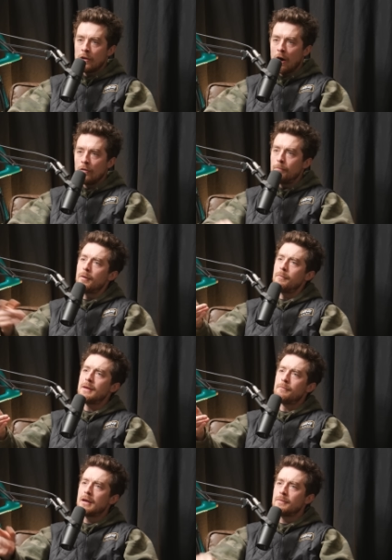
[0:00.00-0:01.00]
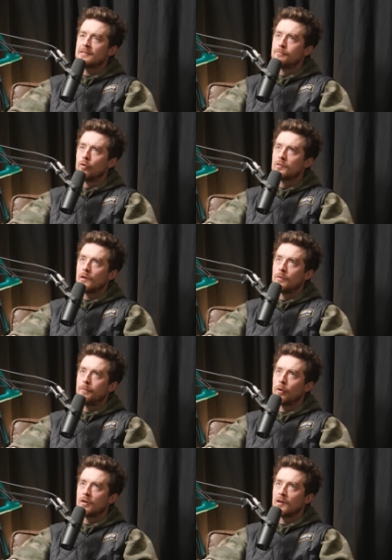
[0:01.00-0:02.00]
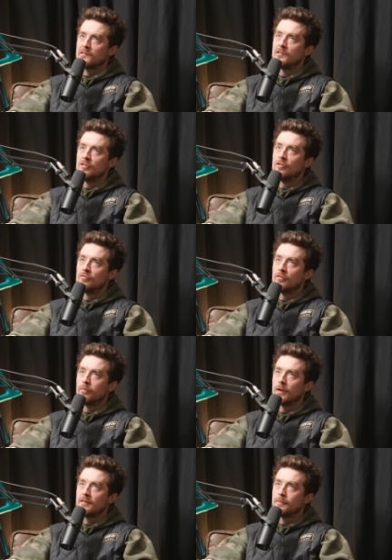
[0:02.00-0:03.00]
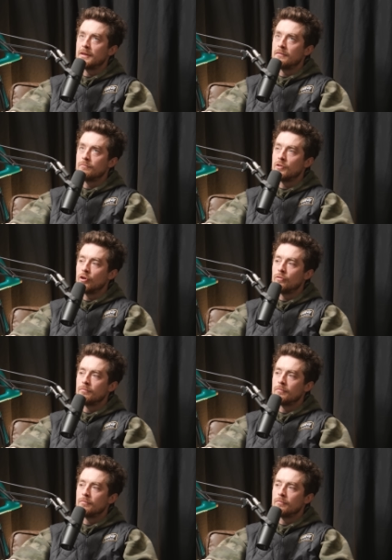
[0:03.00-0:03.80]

No, but maybe it's more so with the podcast. You do sort of want it to be new.